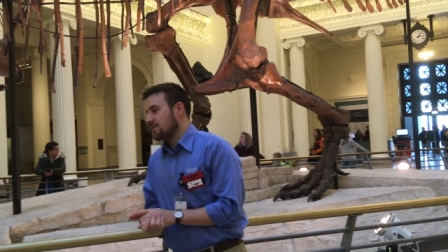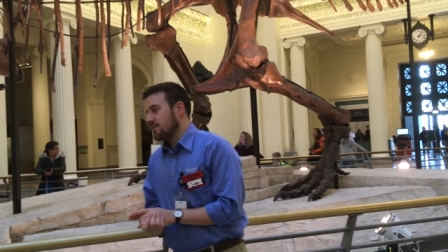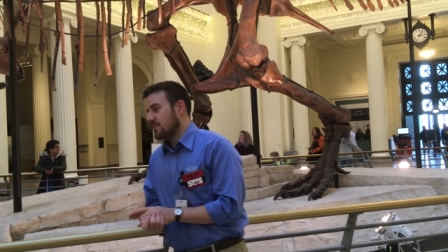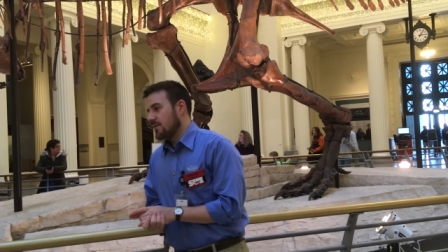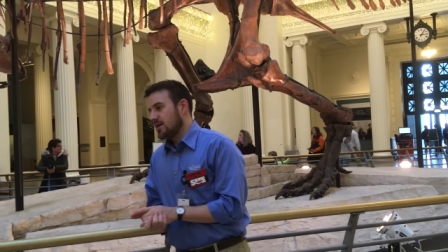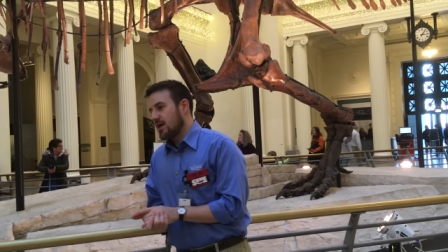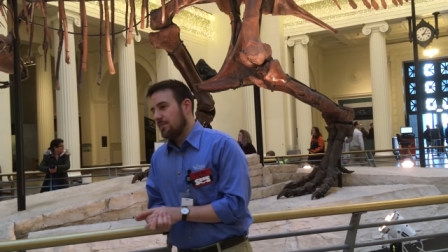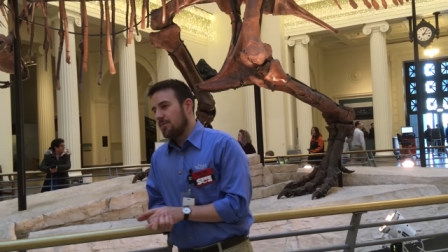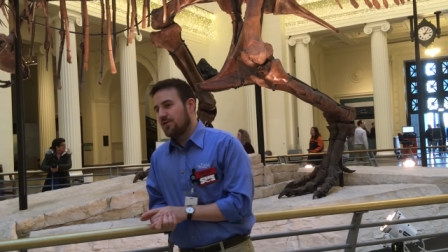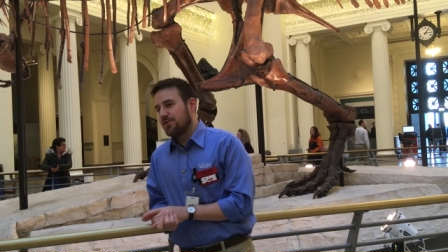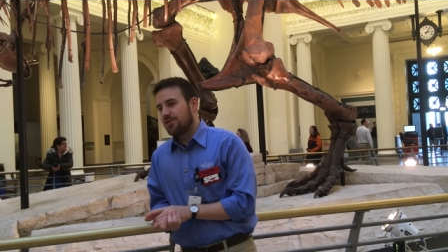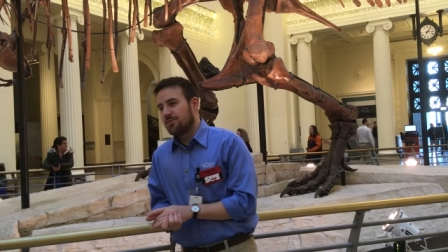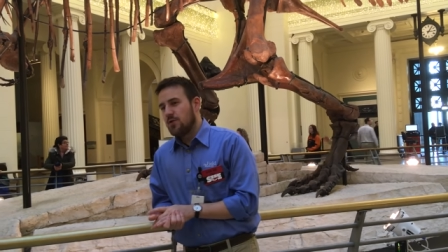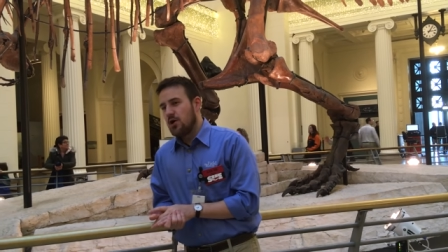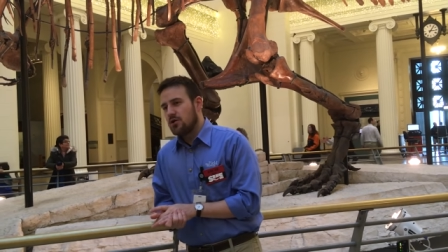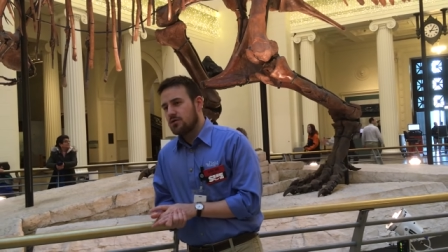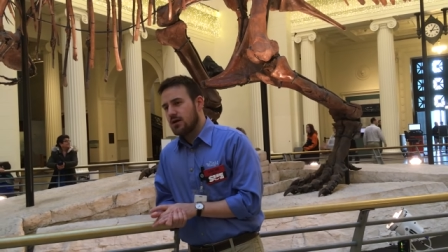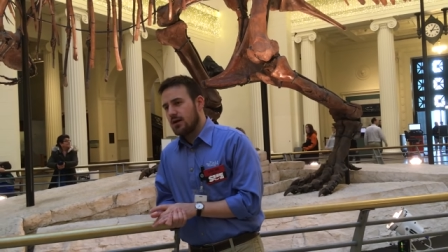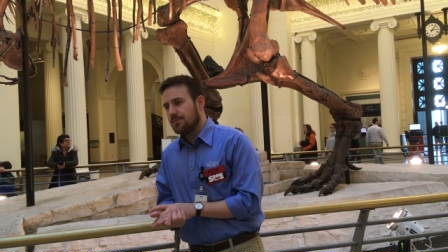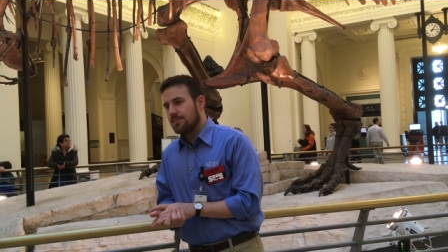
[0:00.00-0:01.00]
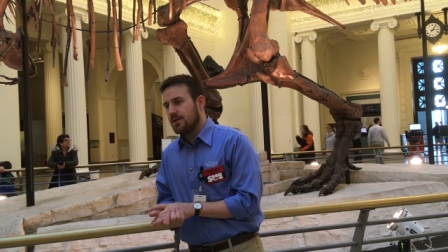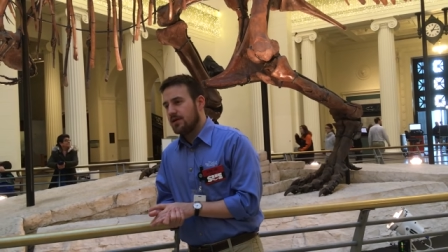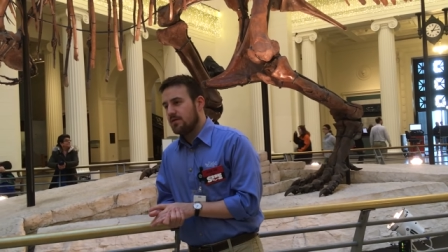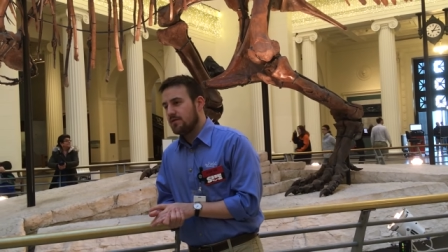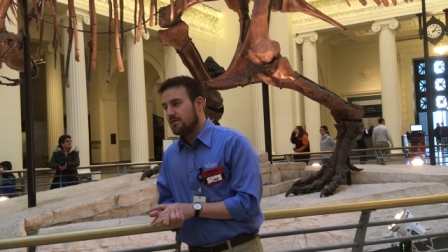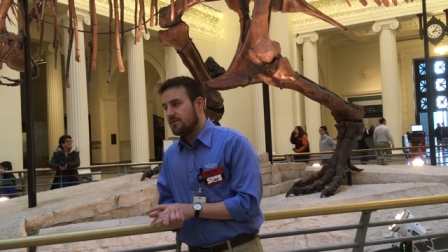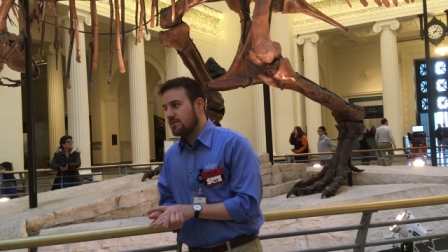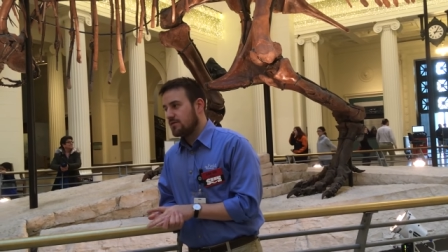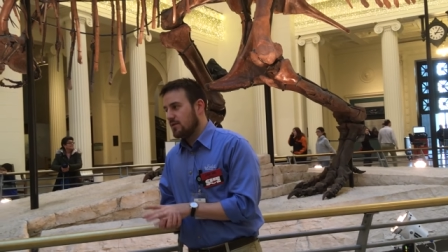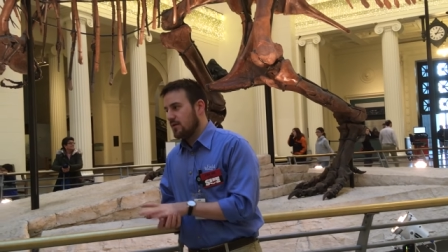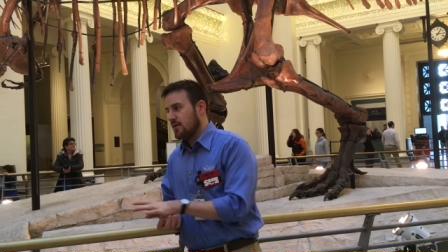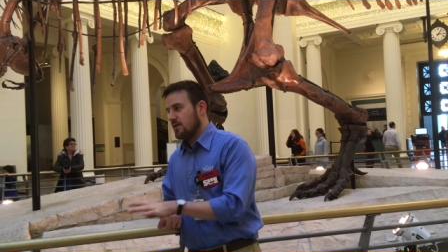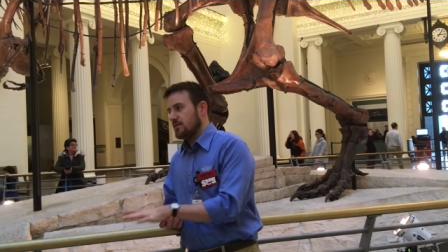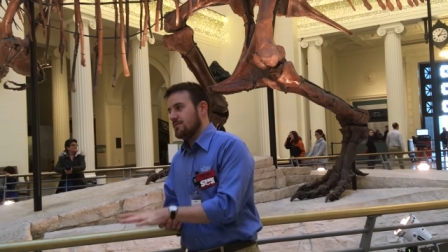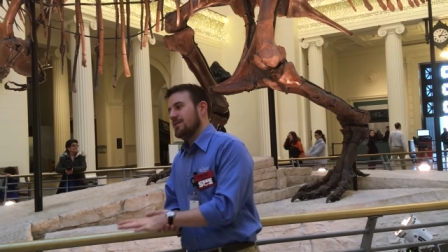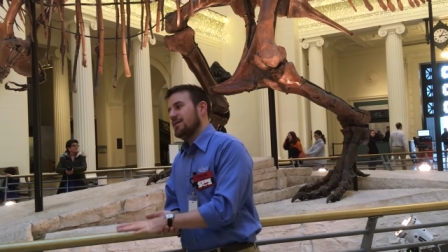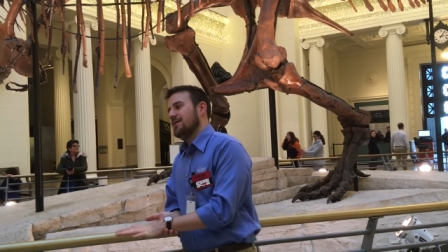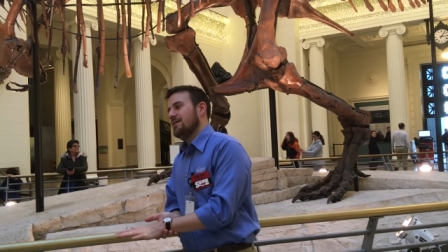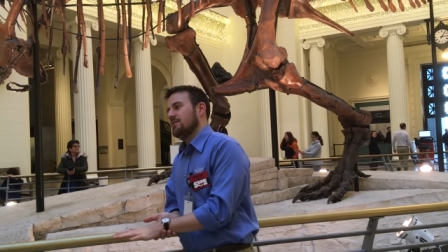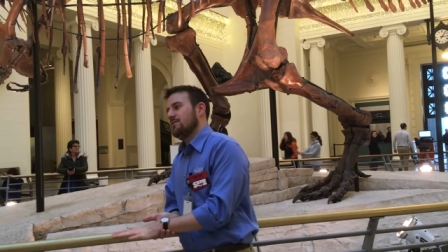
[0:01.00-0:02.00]
from a couple of small companies
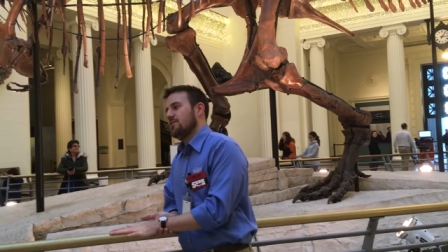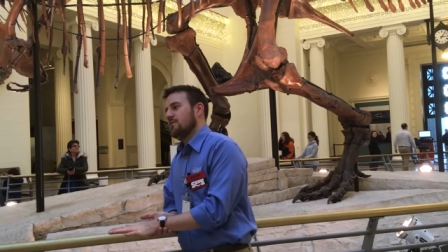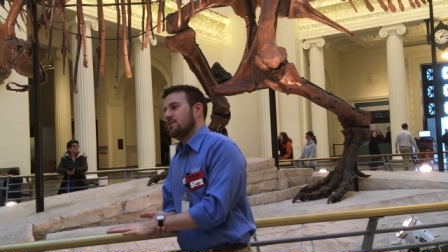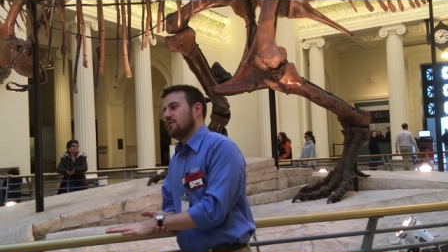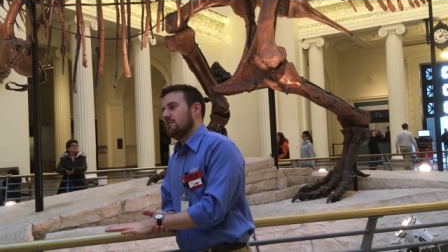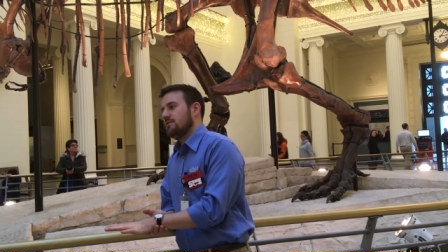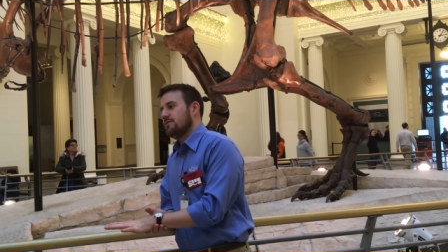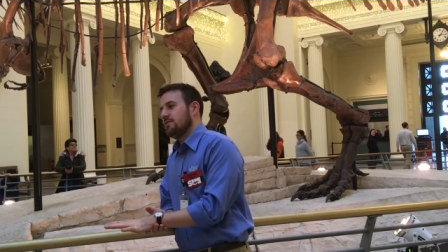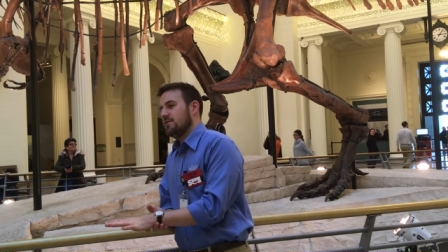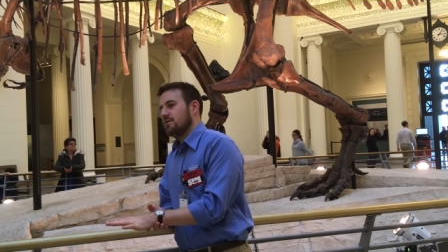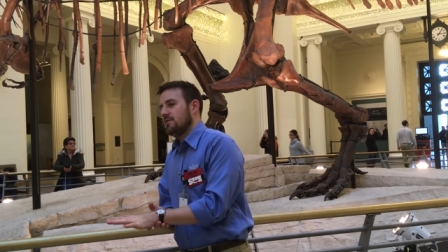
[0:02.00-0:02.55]
you may not have heard of,